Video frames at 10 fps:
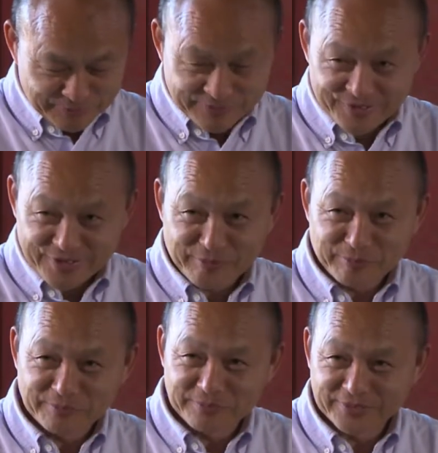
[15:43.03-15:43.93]

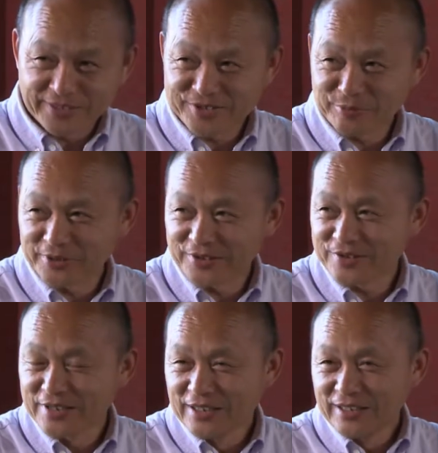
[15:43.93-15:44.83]
some nice
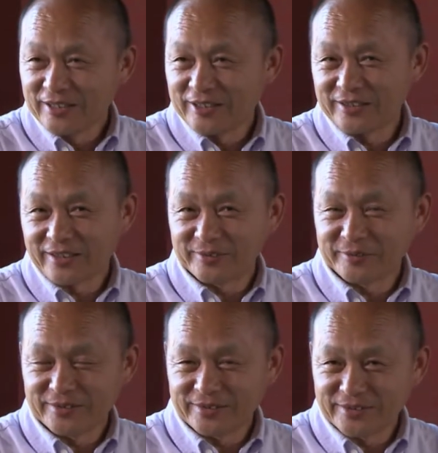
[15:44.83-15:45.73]
place.
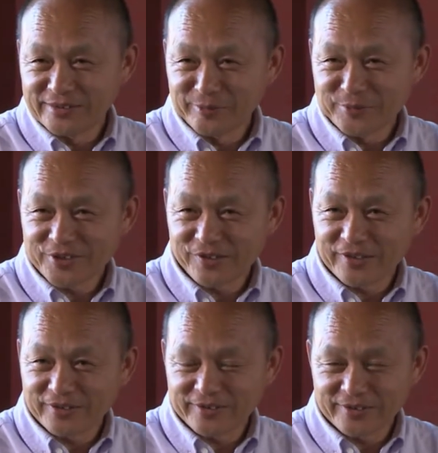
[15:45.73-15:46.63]
Let me say
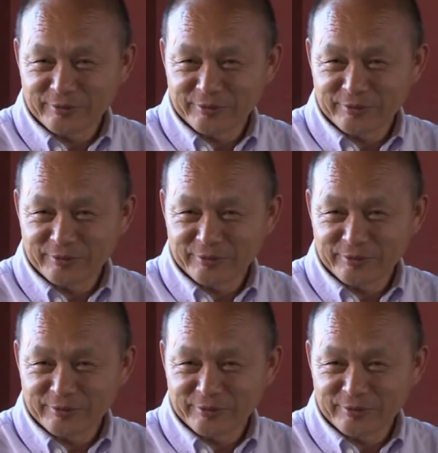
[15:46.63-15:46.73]
that